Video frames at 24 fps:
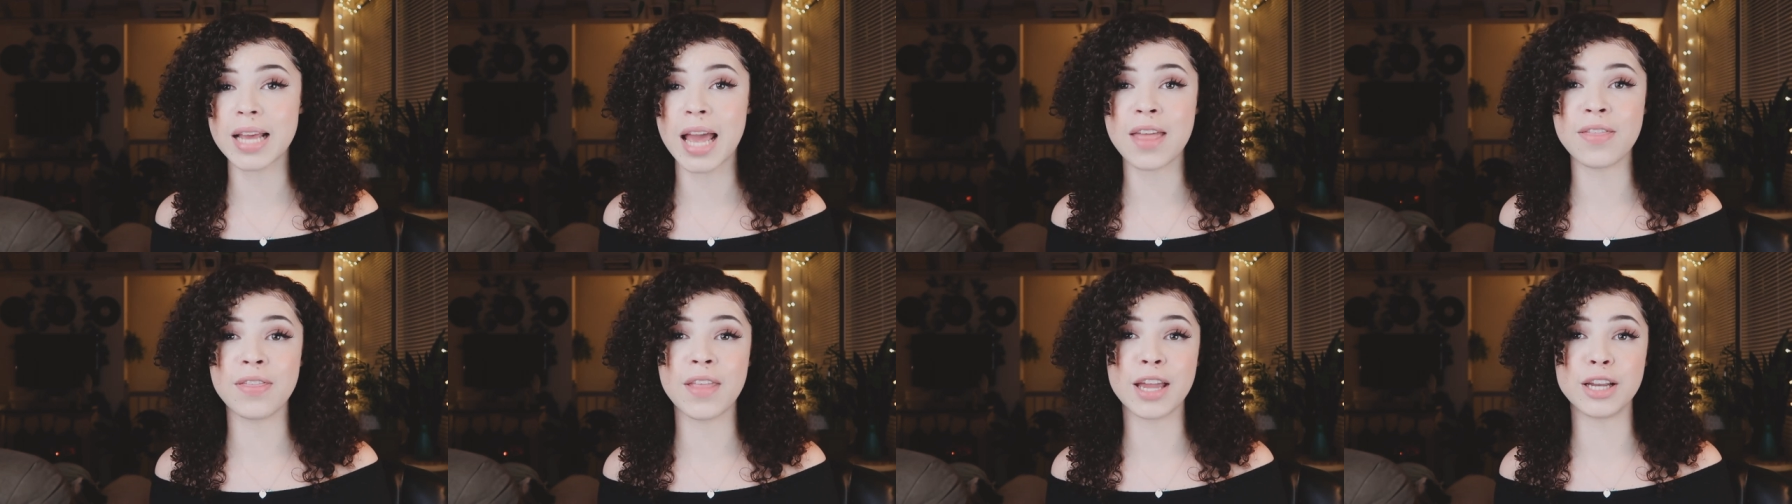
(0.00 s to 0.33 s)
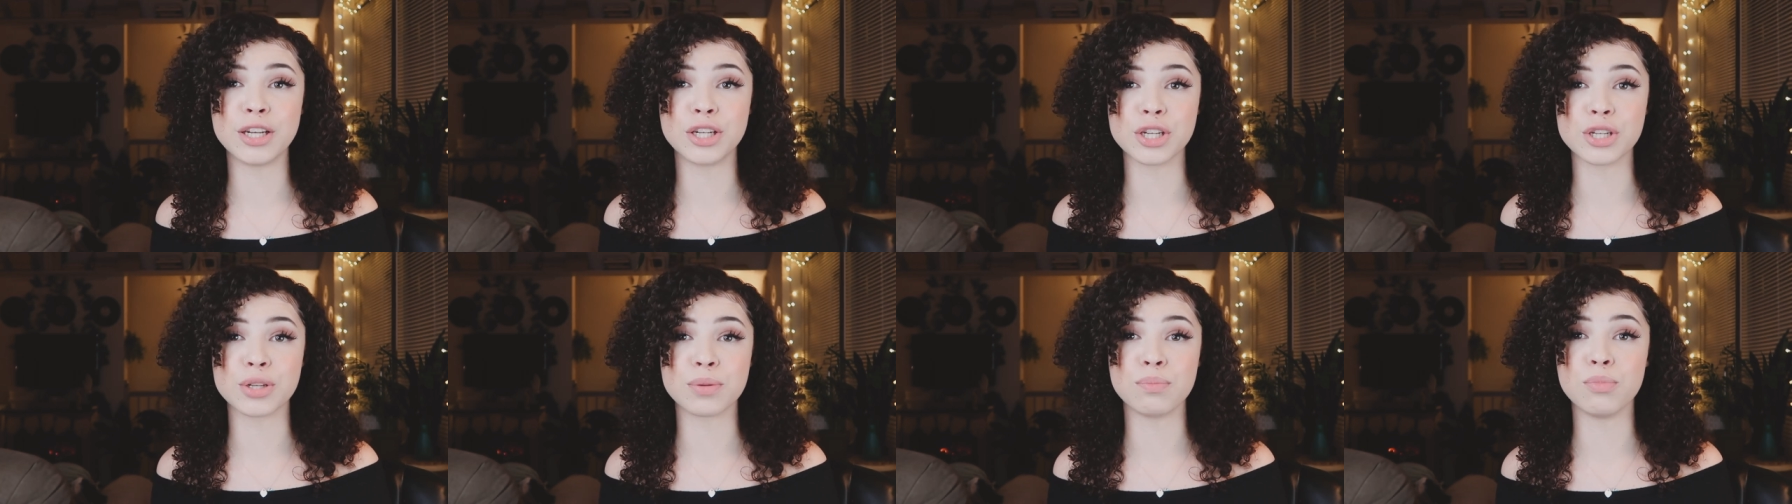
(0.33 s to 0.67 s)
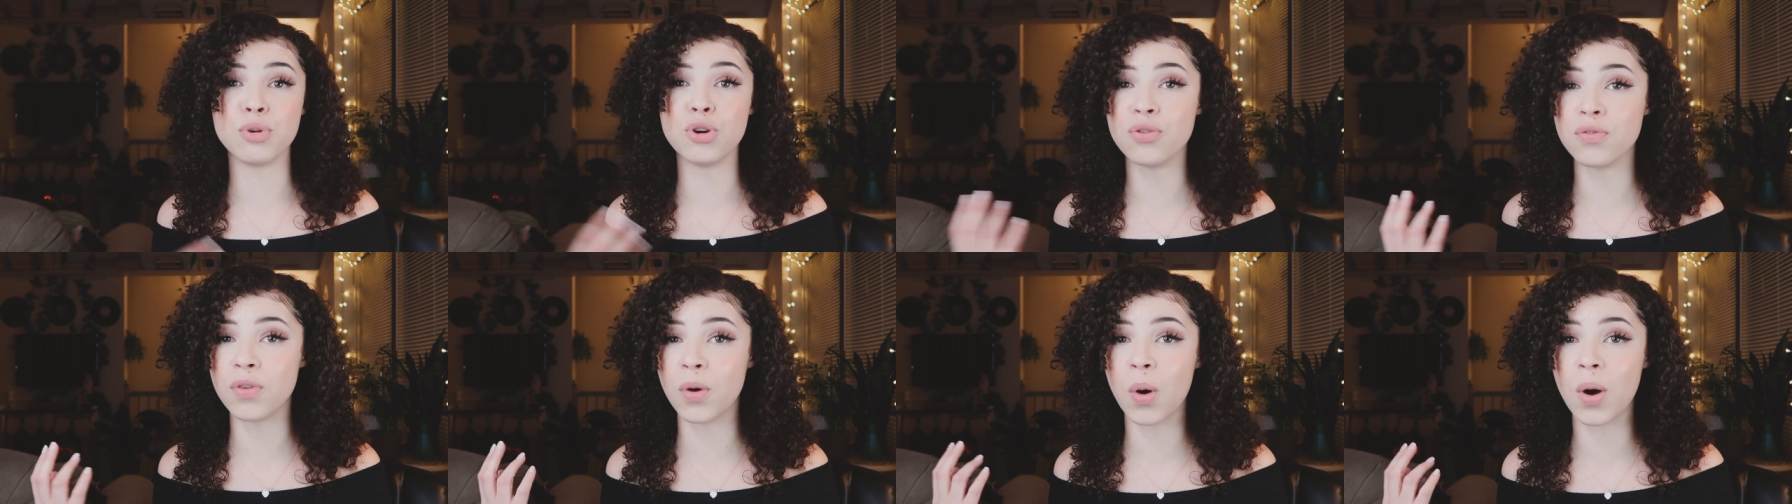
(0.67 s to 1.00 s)
and they just
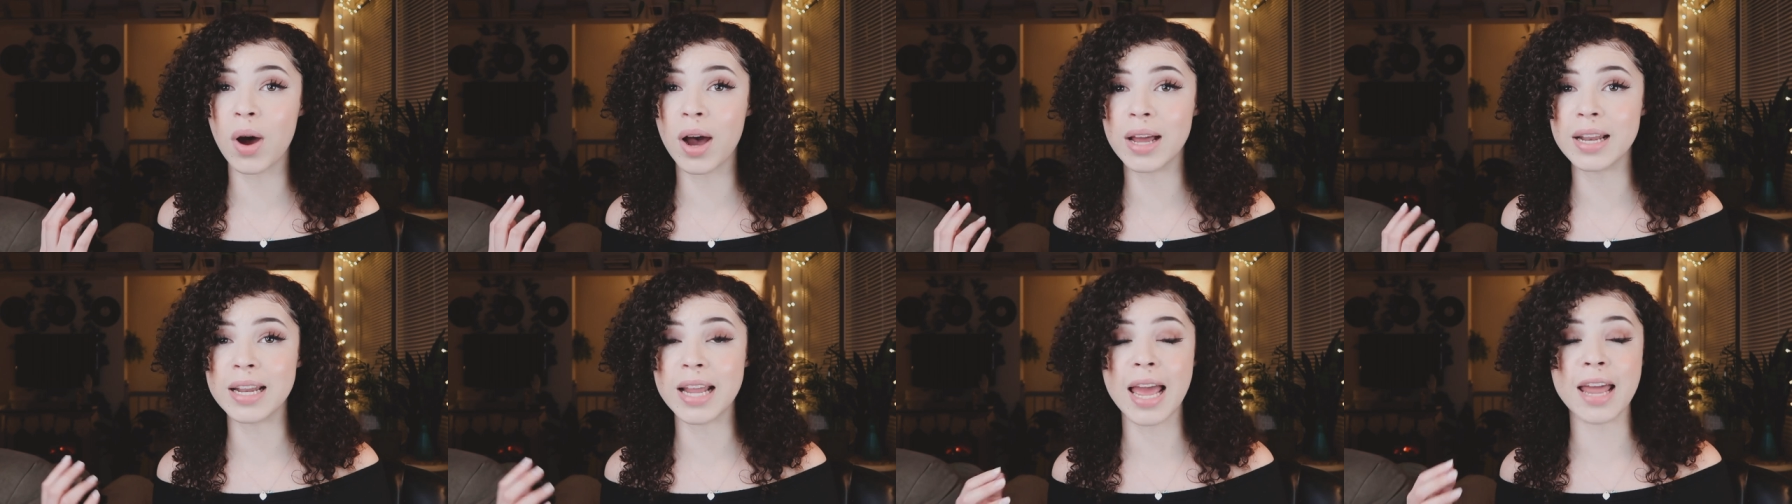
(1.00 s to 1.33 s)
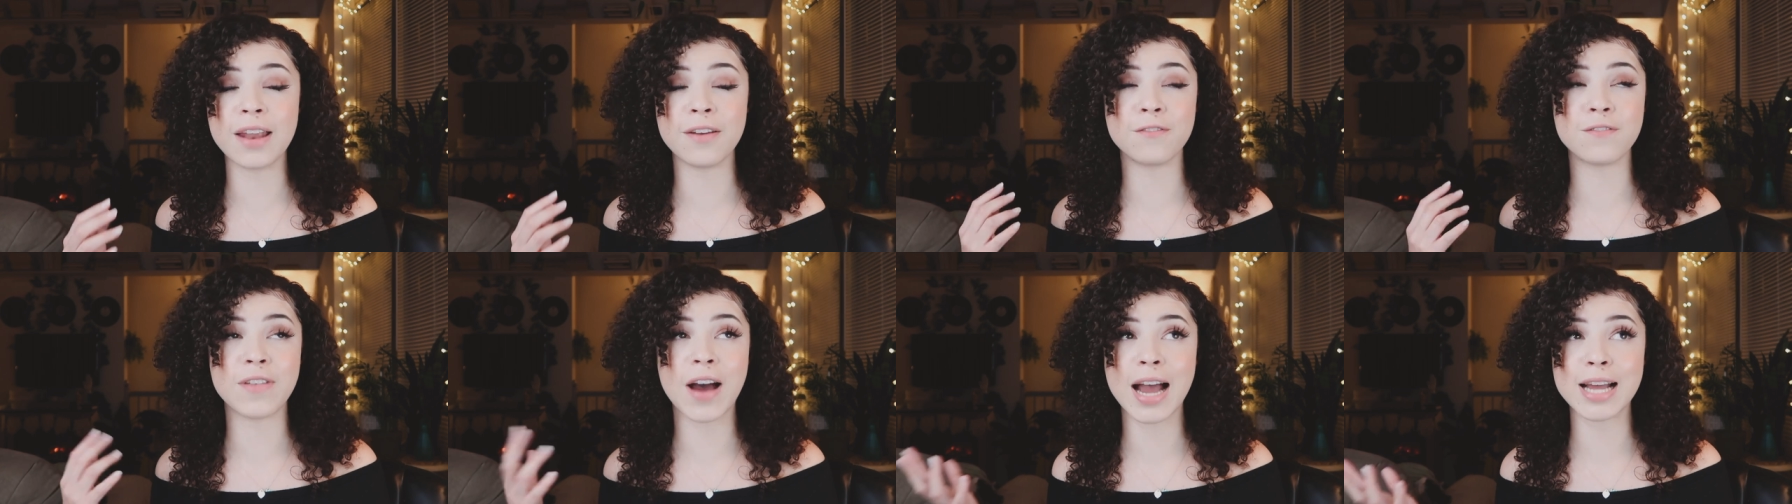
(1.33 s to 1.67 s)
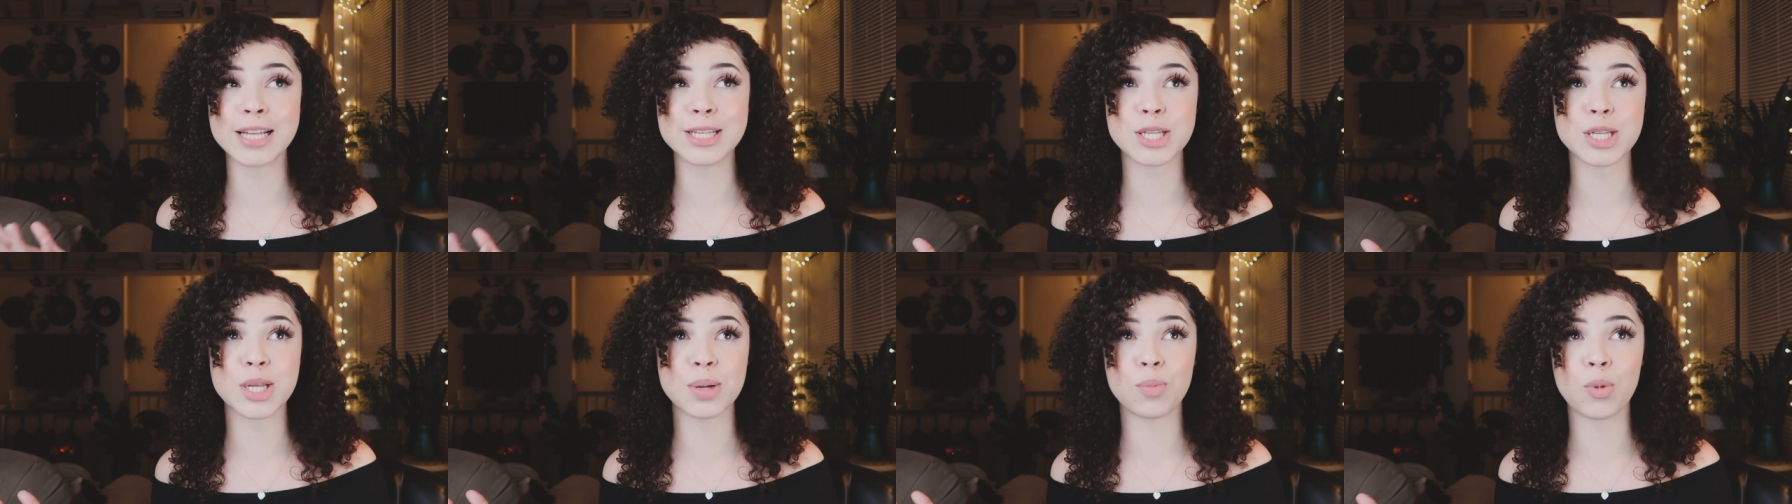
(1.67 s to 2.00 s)
move on and
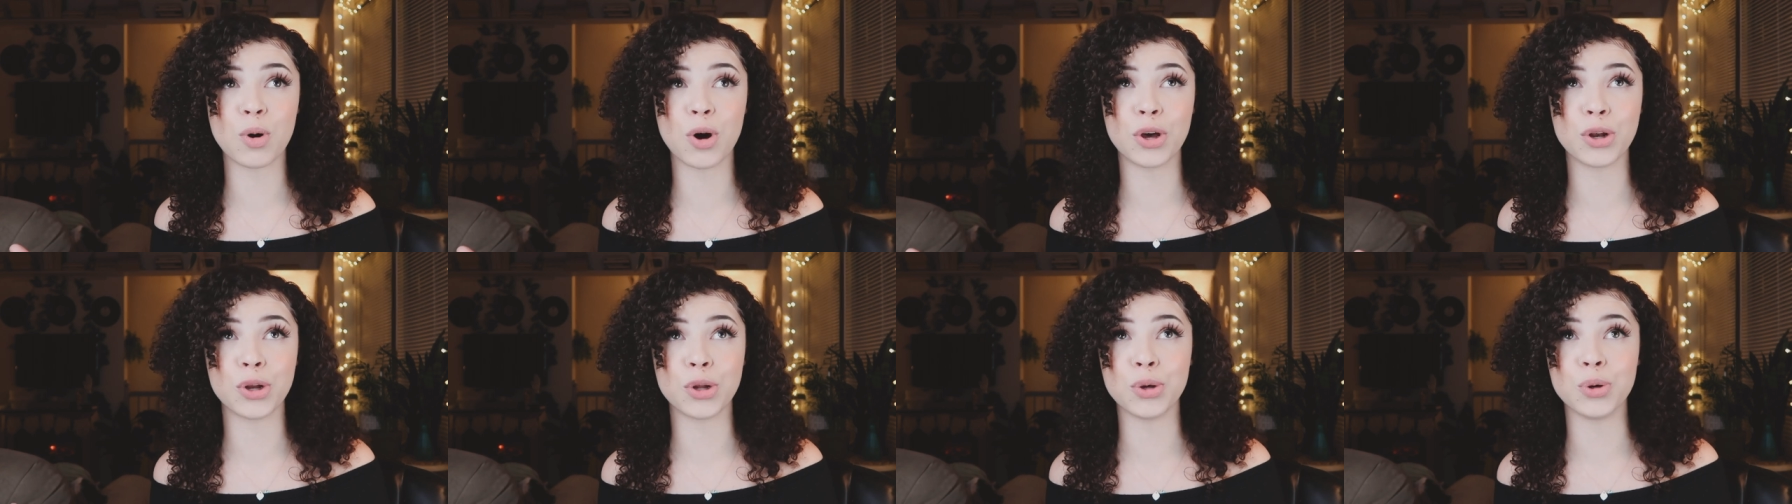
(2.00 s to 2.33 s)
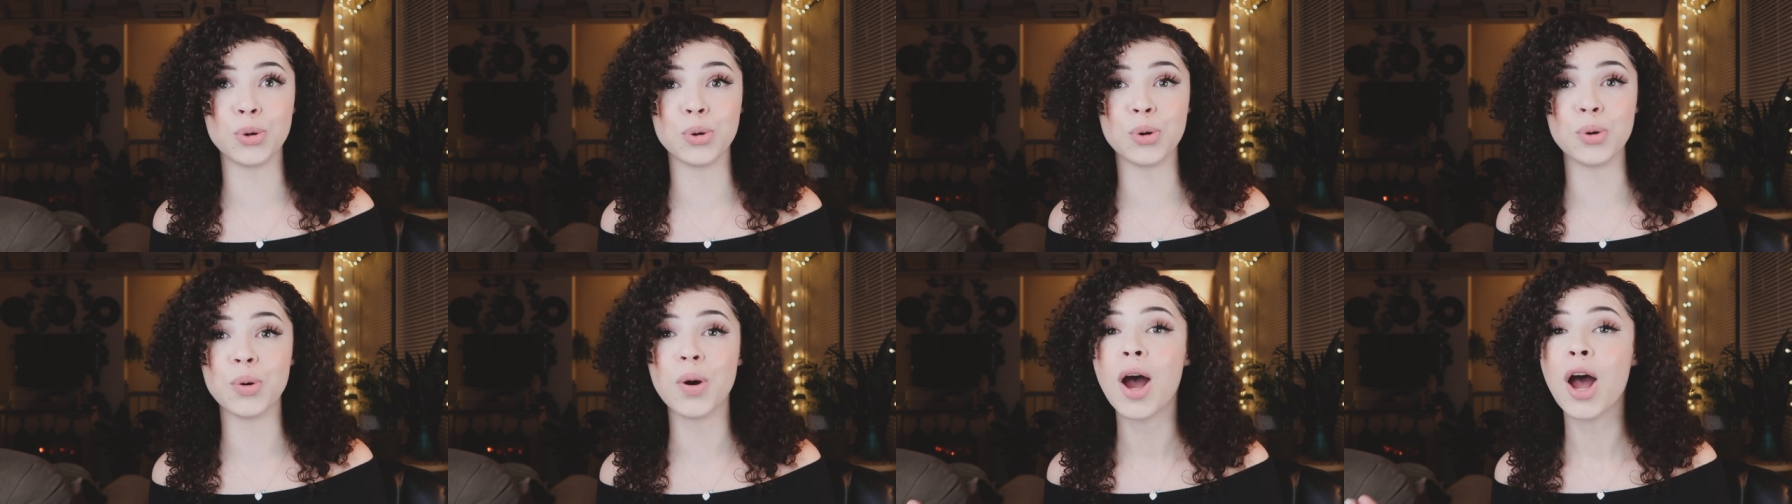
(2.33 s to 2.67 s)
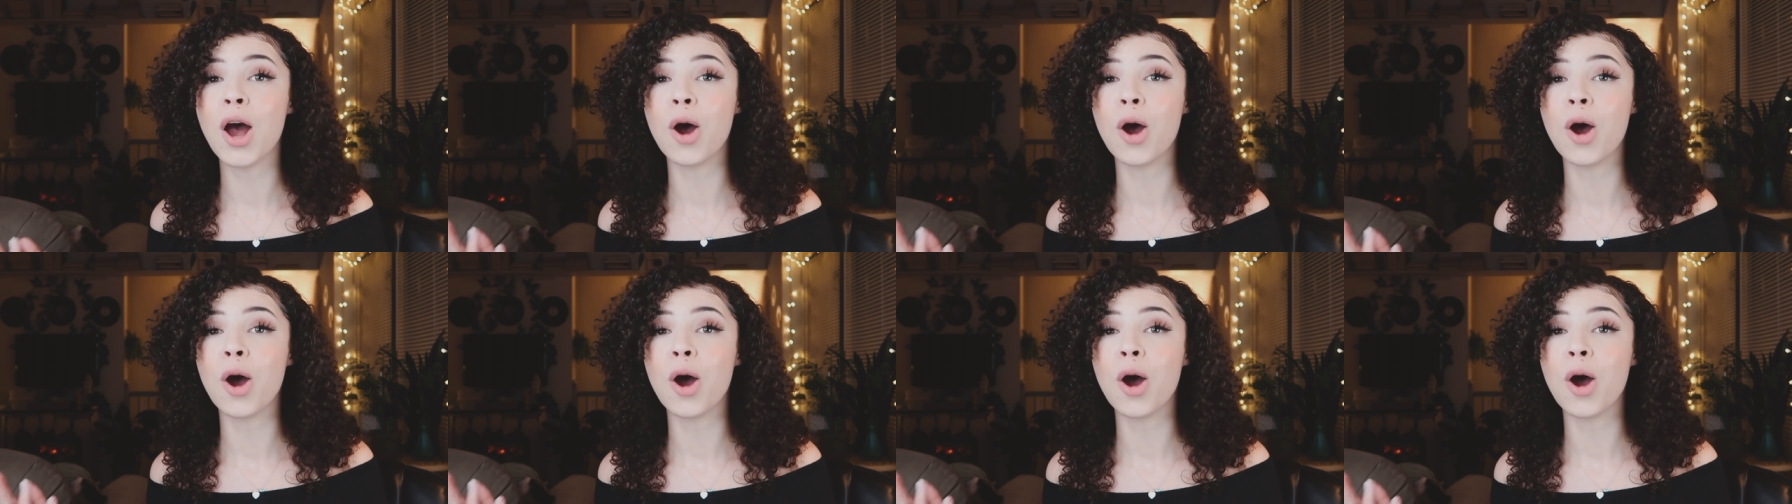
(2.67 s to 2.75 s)
find someone who